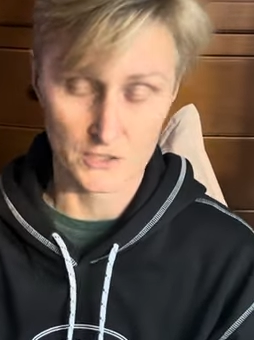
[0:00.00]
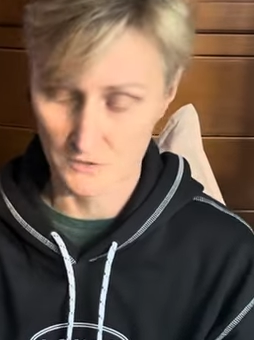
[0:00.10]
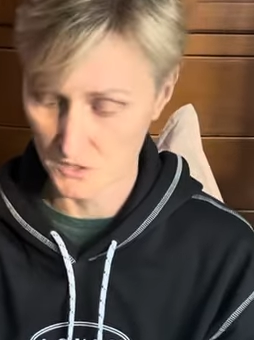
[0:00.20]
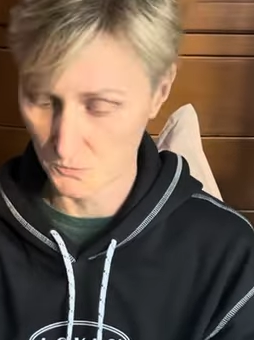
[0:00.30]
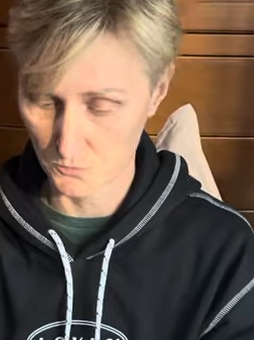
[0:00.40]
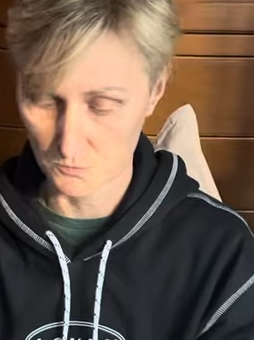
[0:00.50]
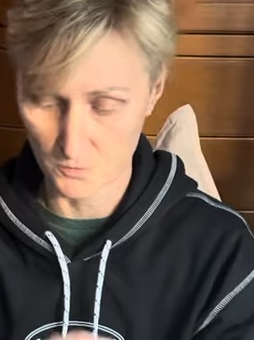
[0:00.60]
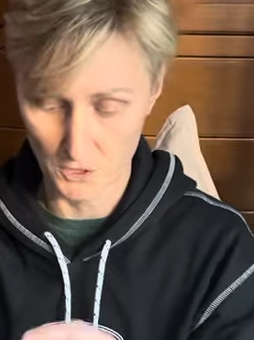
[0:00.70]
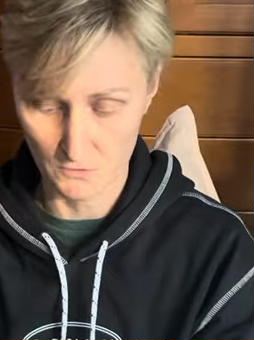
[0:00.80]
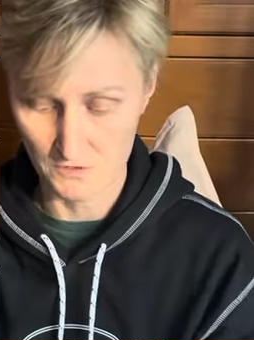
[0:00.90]
This would
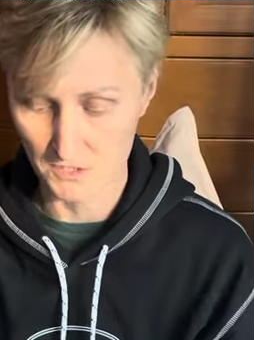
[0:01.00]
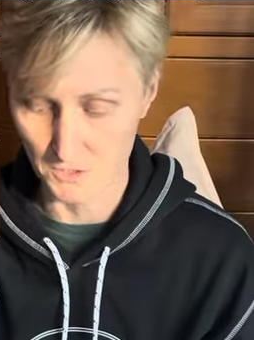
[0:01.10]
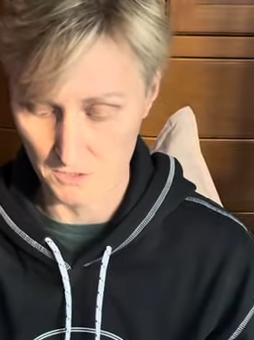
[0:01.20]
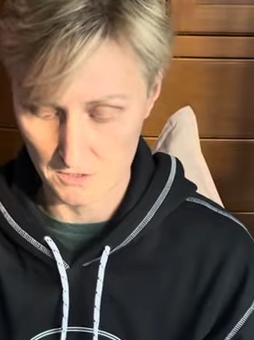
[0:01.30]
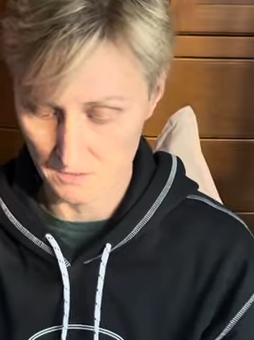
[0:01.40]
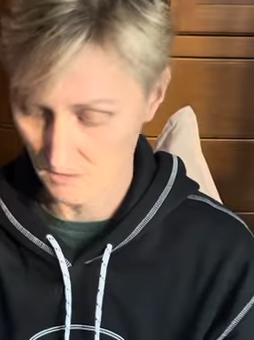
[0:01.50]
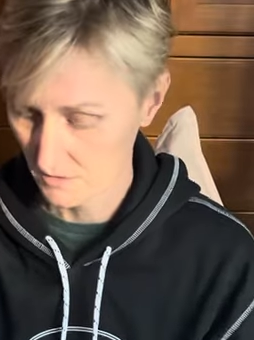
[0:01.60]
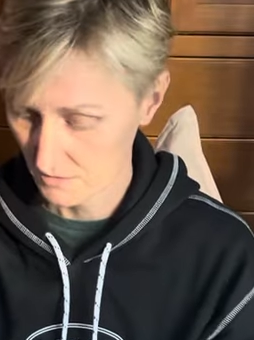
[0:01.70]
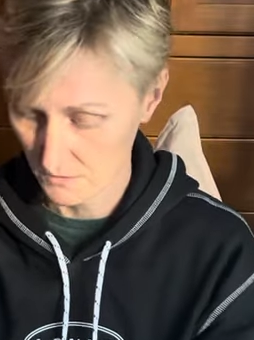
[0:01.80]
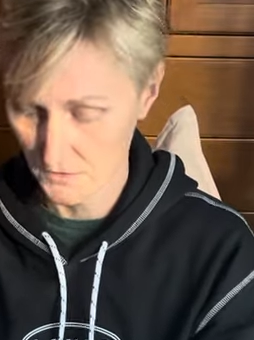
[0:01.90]
be considered,
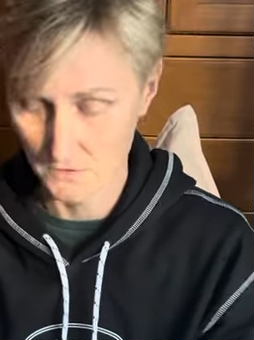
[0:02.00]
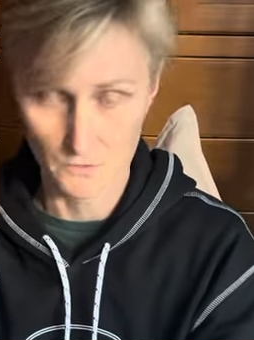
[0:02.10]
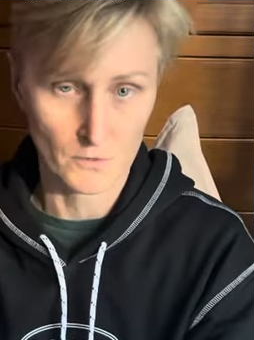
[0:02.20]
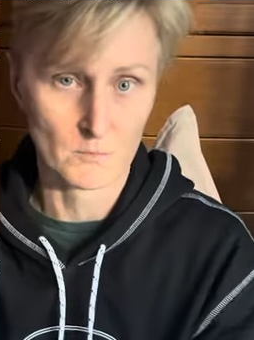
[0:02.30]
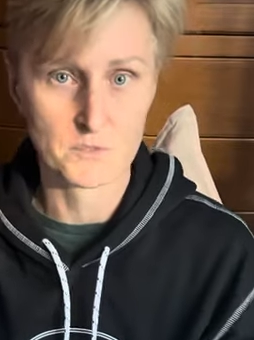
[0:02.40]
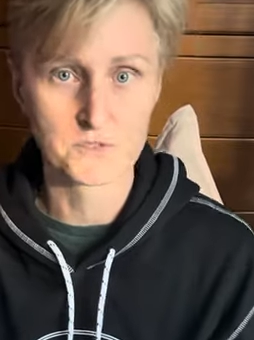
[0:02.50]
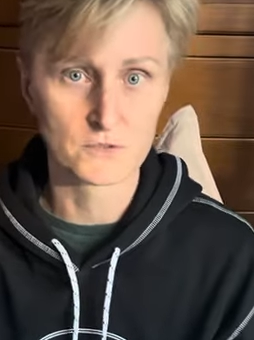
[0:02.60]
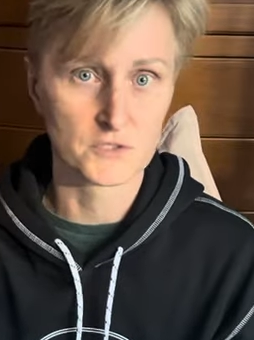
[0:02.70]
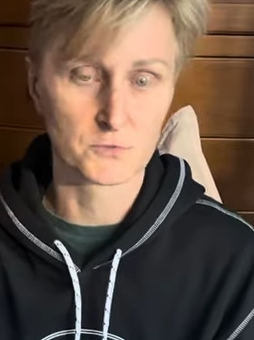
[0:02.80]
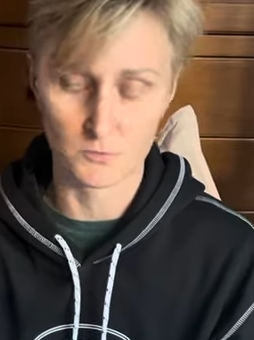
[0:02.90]
there is no rubber, so
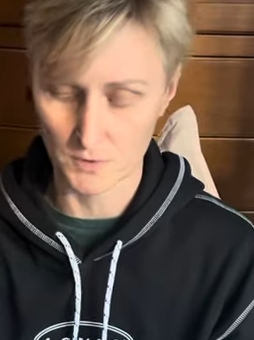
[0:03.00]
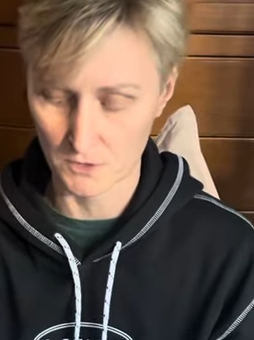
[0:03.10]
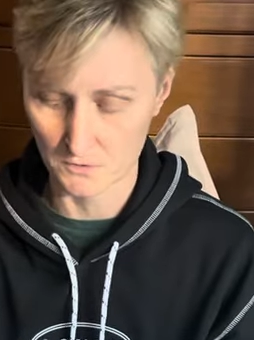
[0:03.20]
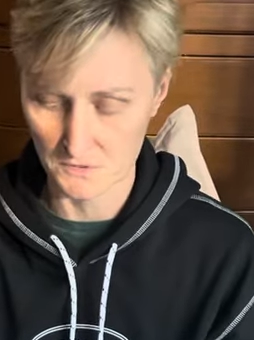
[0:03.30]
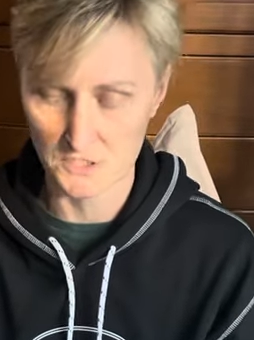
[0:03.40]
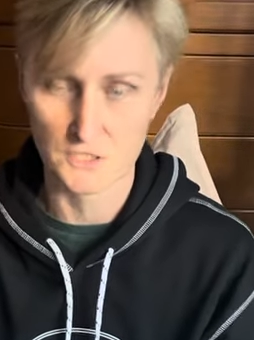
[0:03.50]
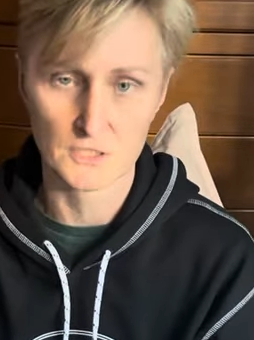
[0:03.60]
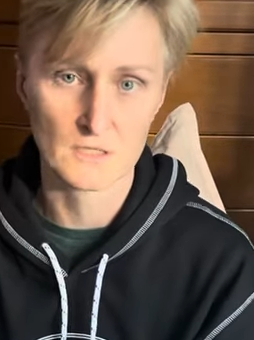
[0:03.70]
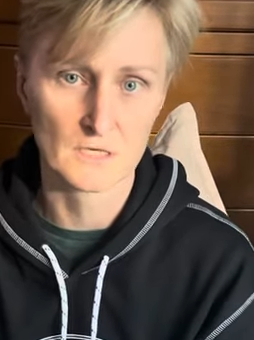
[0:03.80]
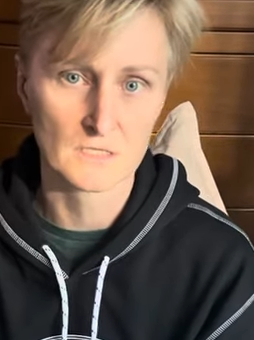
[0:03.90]
this would be
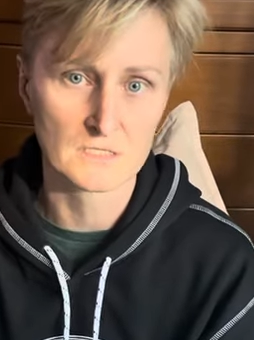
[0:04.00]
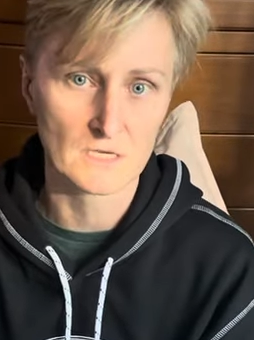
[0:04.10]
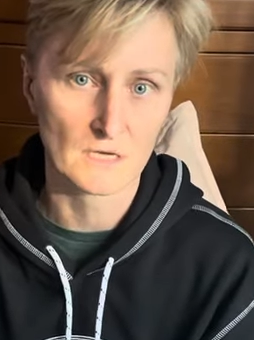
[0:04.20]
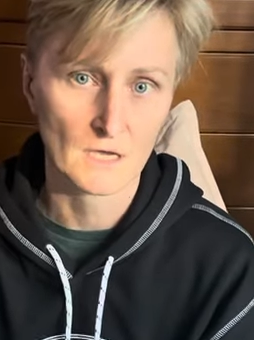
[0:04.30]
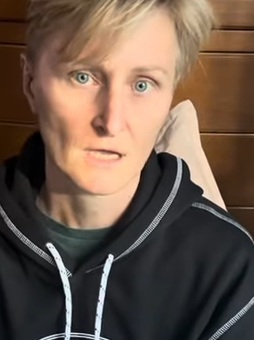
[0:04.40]
considered that it's a